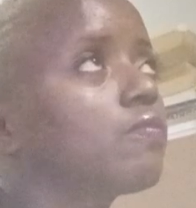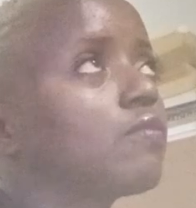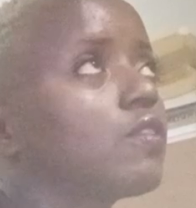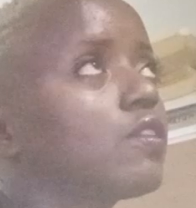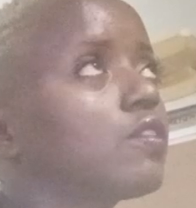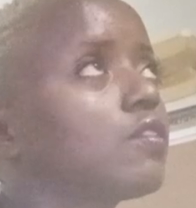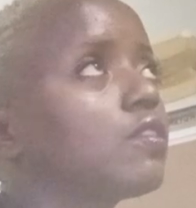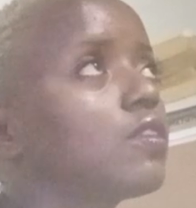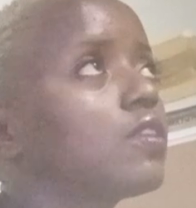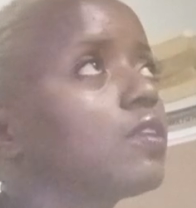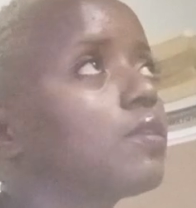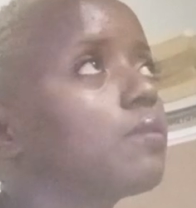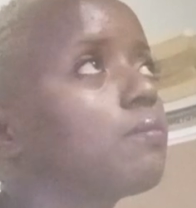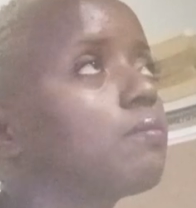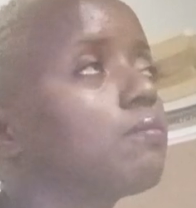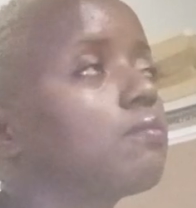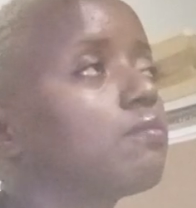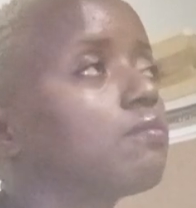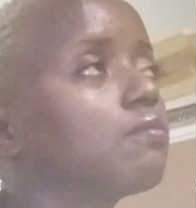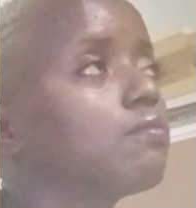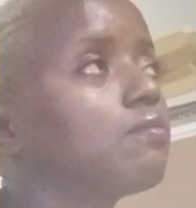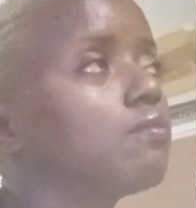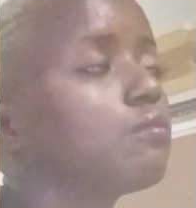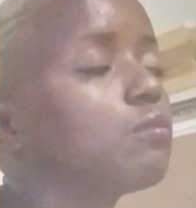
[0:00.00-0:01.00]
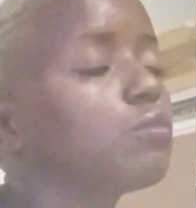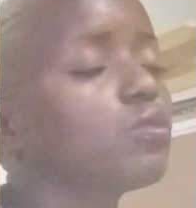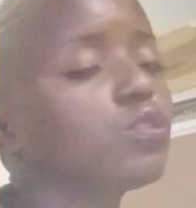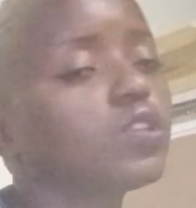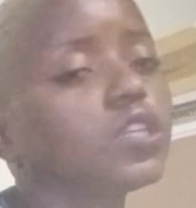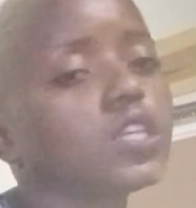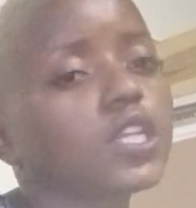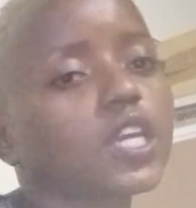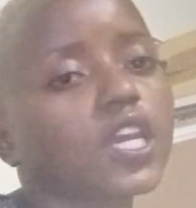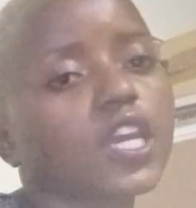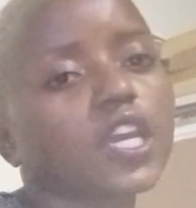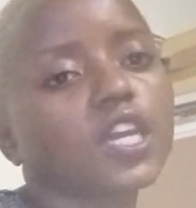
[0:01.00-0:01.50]
That's the
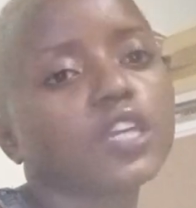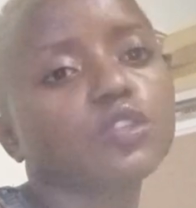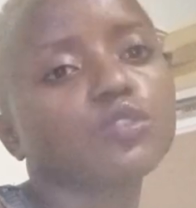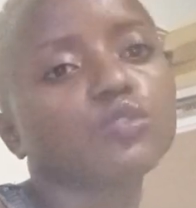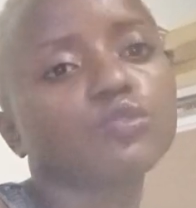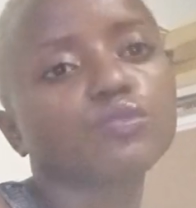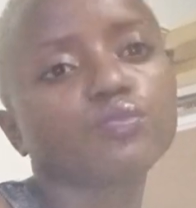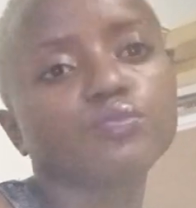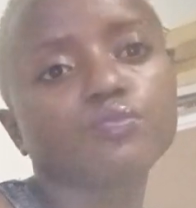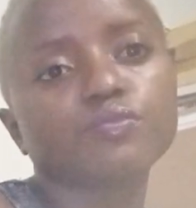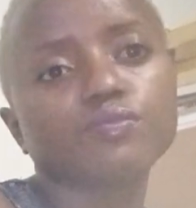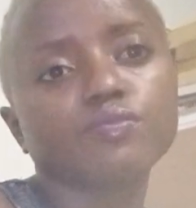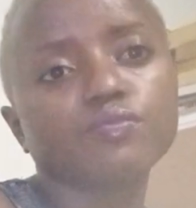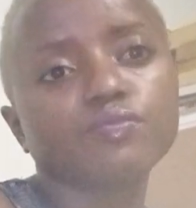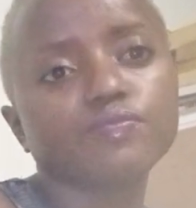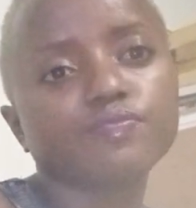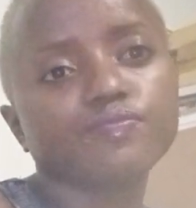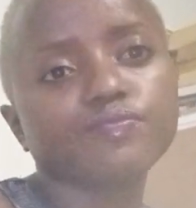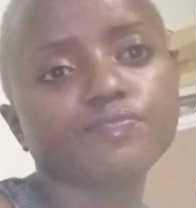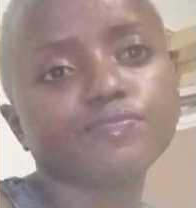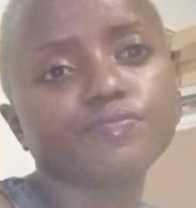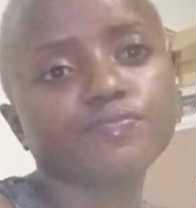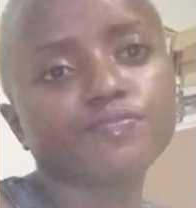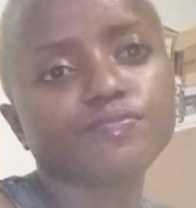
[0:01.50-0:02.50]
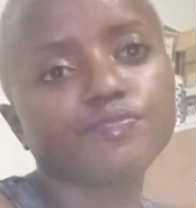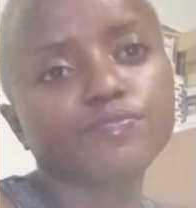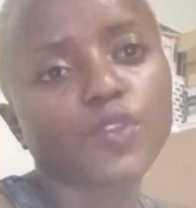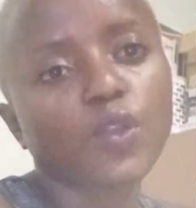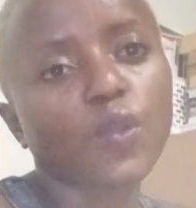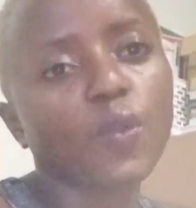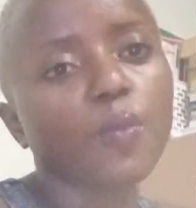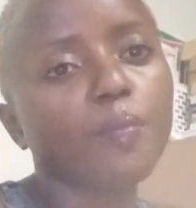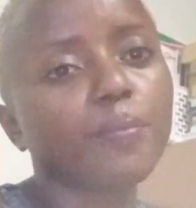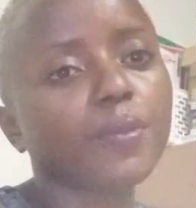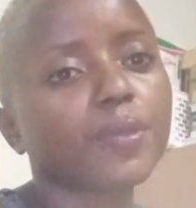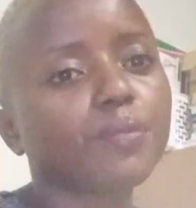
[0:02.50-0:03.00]
most I can do.
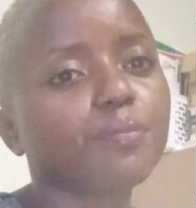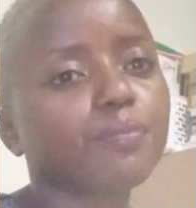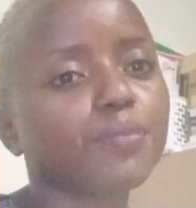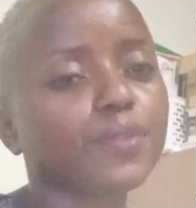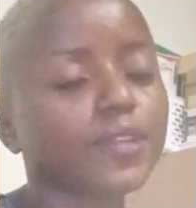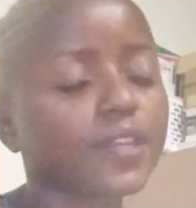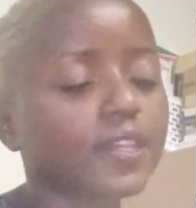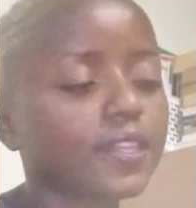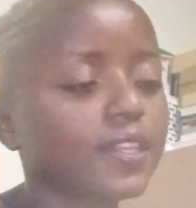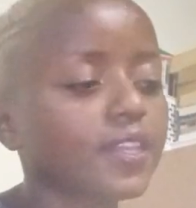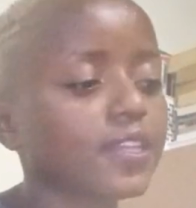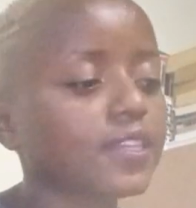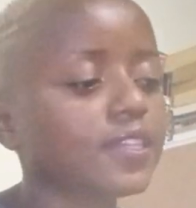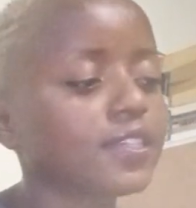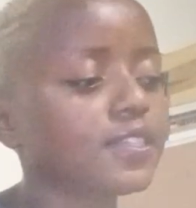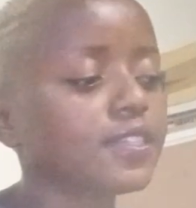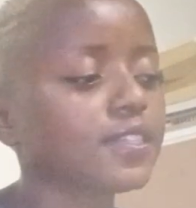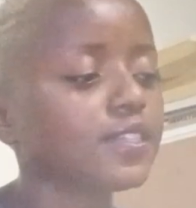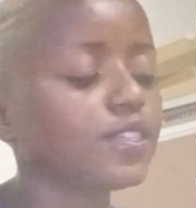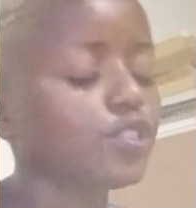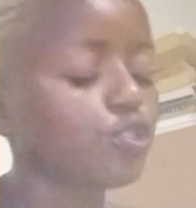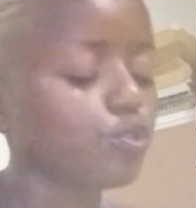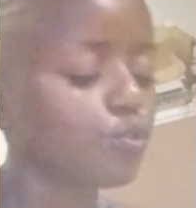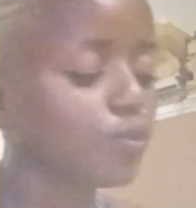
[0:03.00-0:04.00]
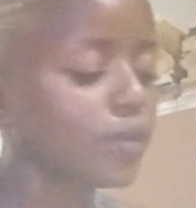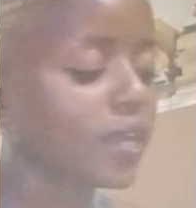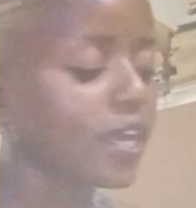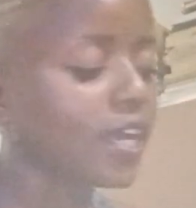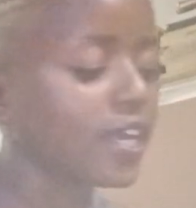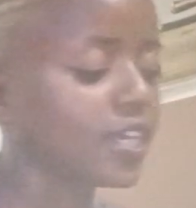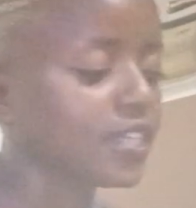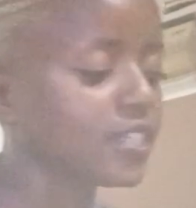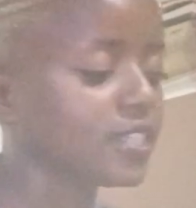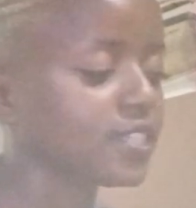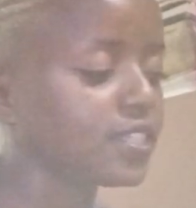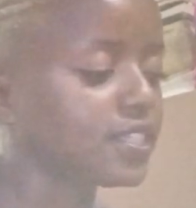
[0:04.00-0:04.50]
Hope and pray that you
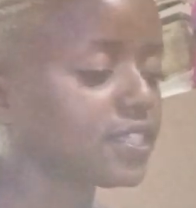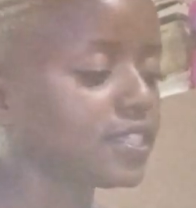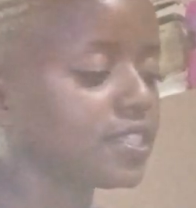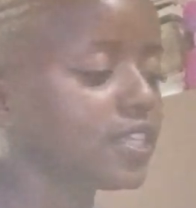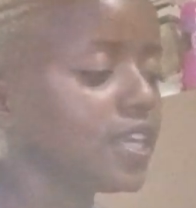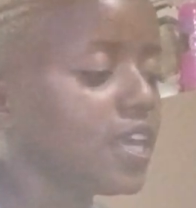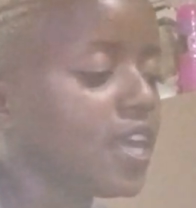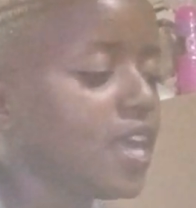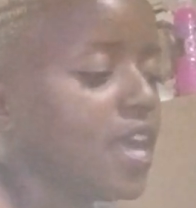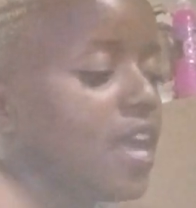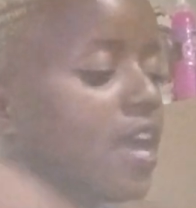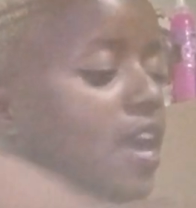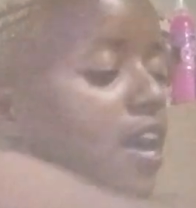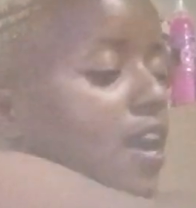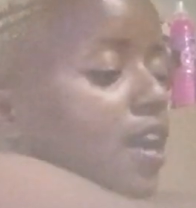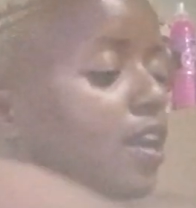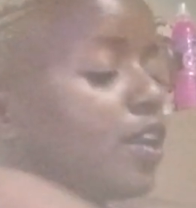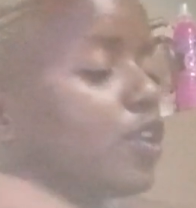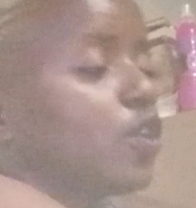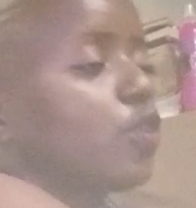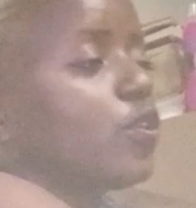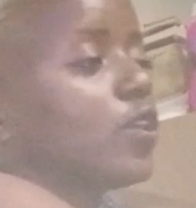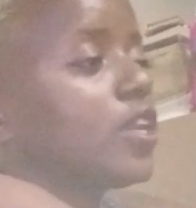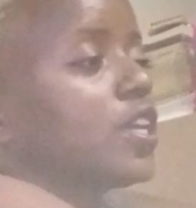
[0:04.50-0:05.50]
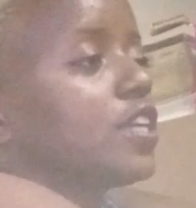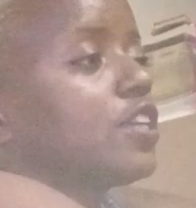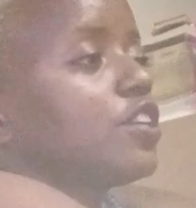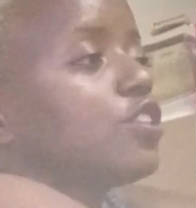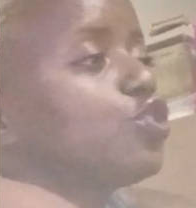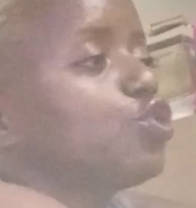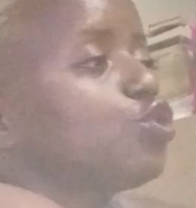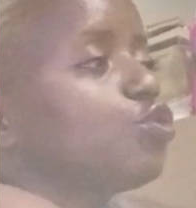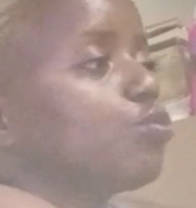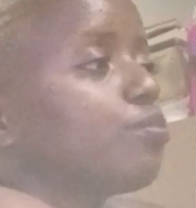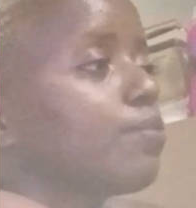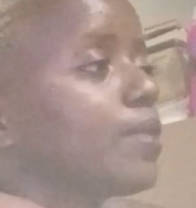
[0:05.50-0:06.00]
guys are gonna
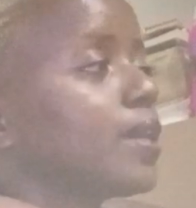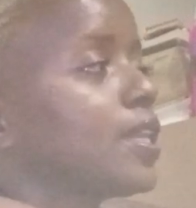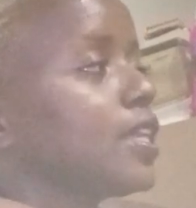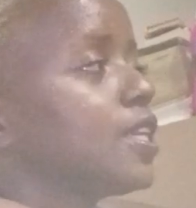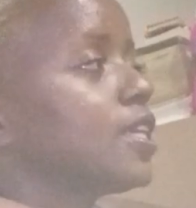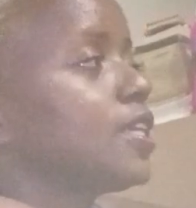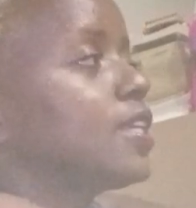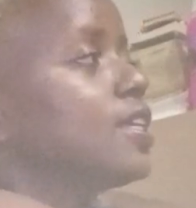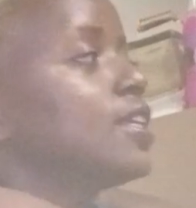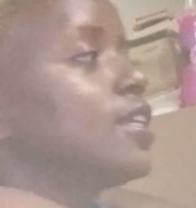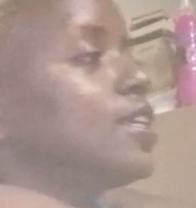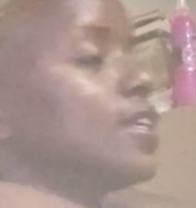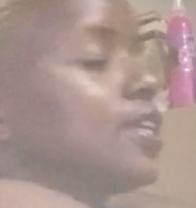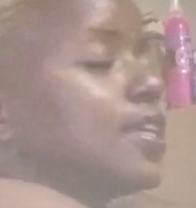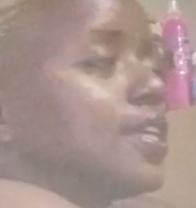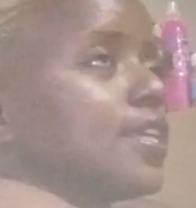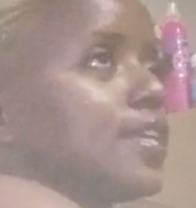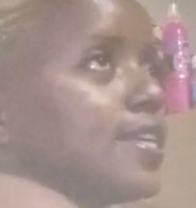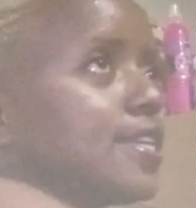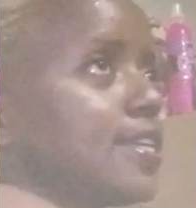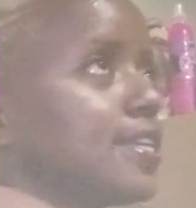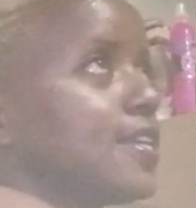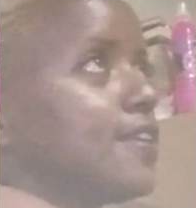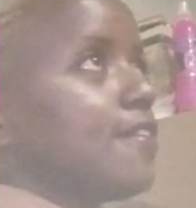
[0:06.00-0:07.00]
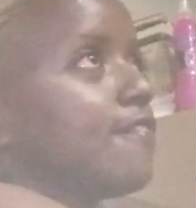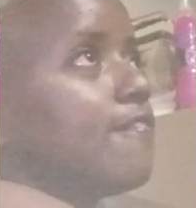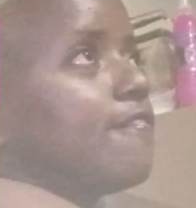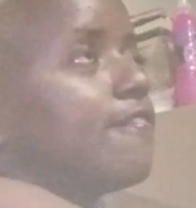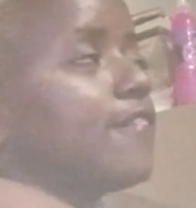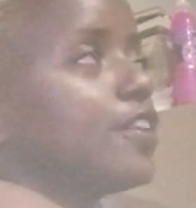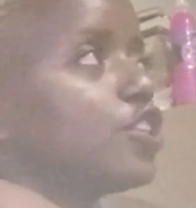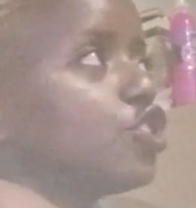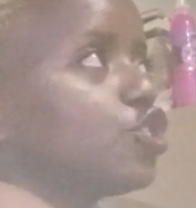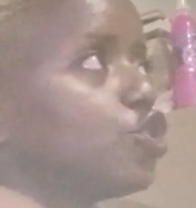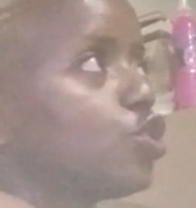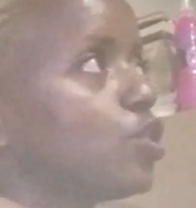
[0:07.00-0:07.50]
get your money
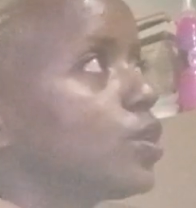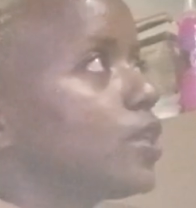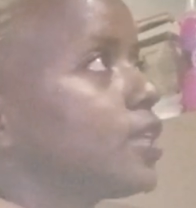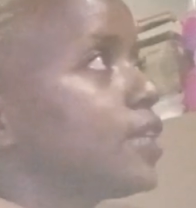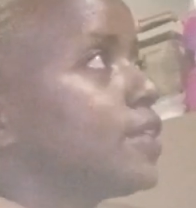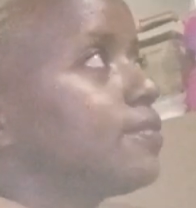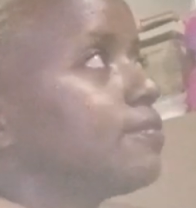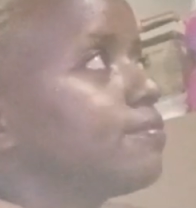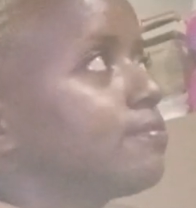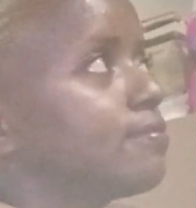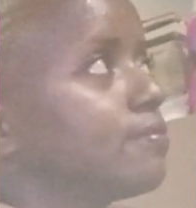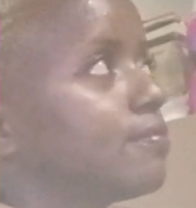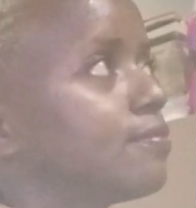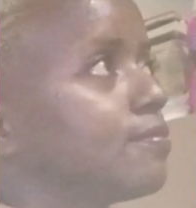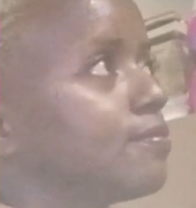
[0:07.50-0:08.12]
eventually.